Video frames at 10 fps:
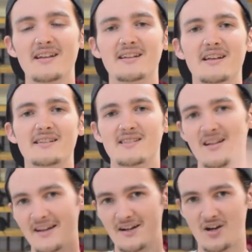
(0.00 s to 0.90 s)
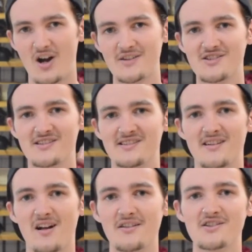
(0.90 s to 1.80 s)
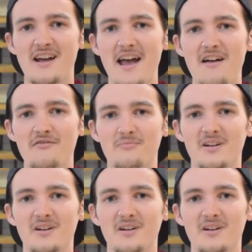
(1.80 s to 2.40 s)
it, it's not like a conscious knowledge I have,